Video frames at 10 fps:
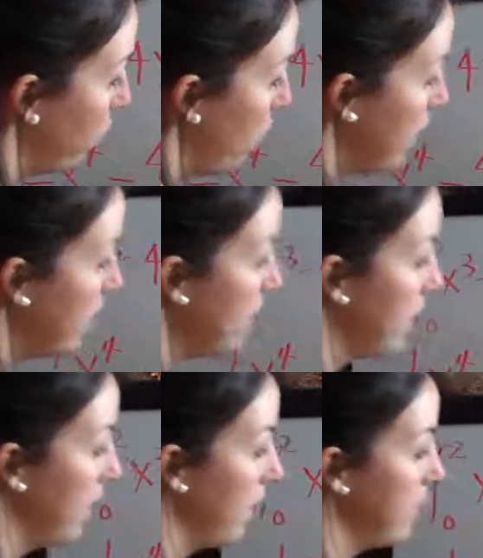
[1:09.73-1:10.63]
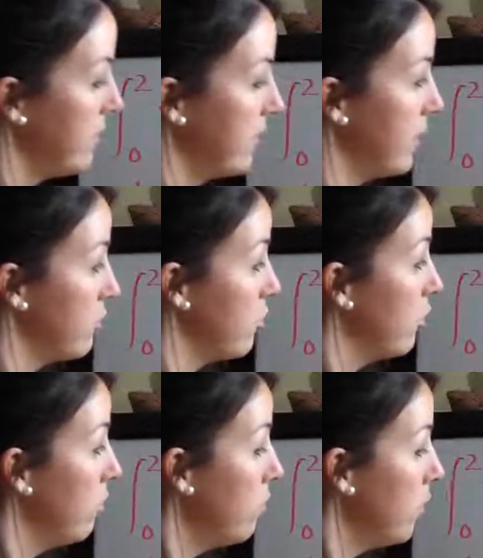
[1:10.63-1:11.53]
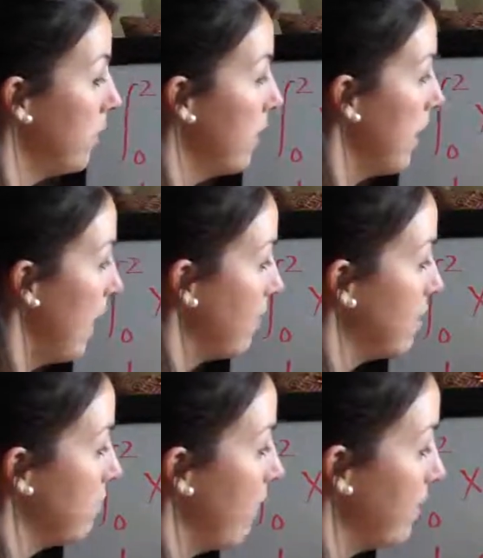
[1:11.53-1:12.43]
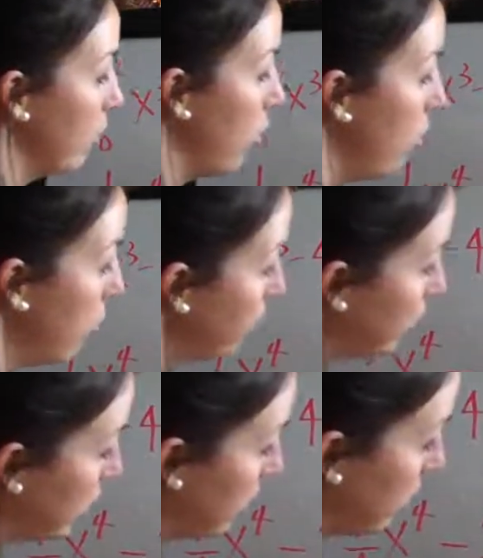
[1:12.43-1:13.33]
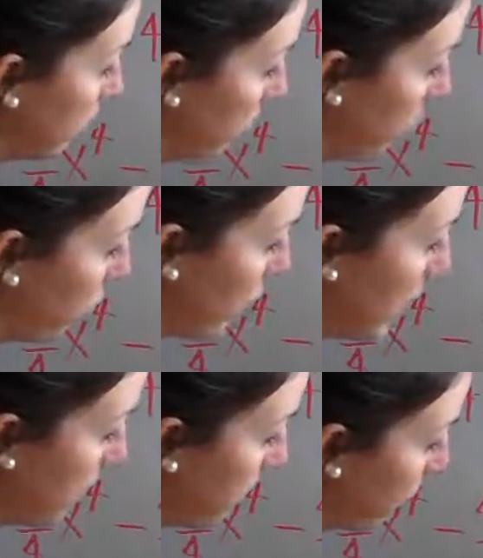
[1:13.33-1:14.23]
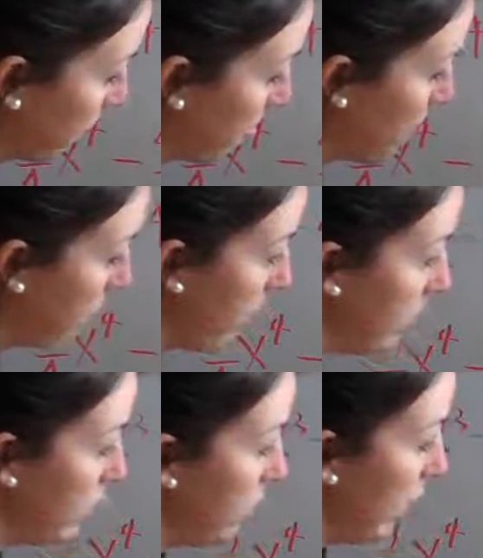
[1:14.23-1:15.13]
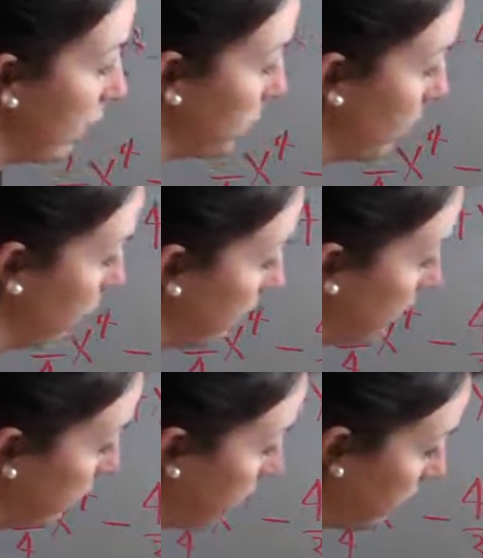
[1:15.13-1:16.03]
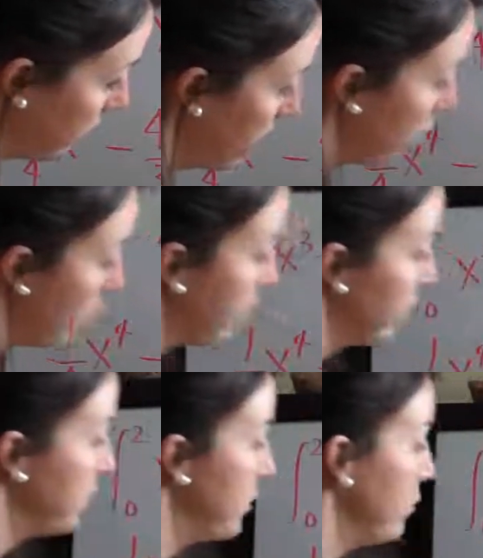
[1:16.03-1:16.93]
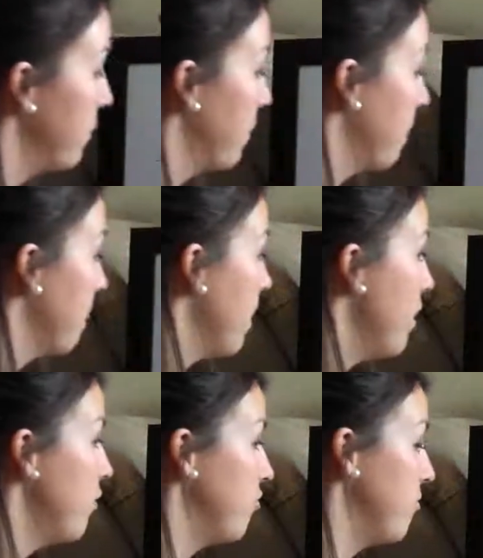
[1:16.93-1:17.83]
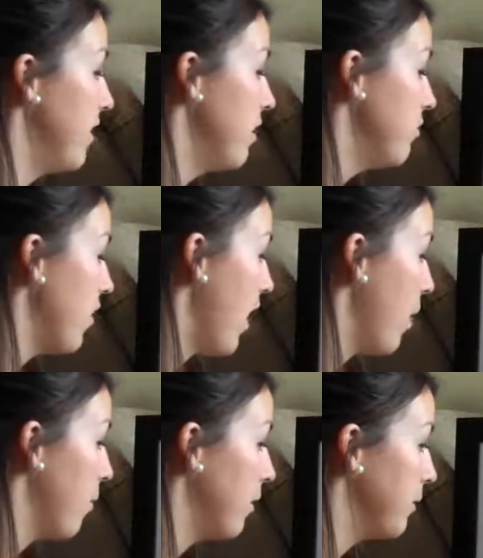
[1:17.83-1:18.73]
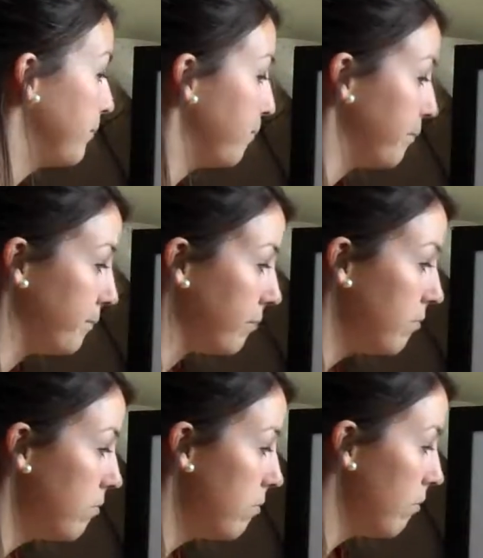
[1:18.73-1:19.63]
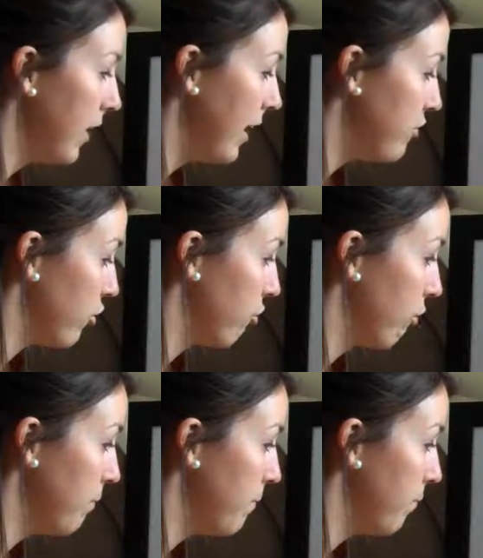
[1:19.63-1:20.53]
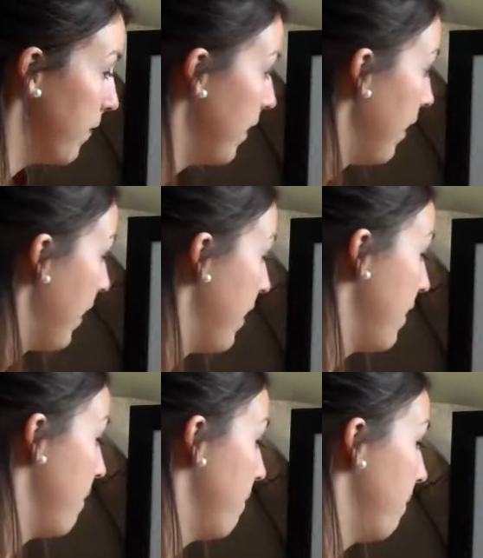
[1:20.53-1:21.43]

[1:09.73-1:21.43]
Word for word: 1 and get 2. And then divide the coefficient 3 by the new exponent, which is 2. So there's our integral. Um,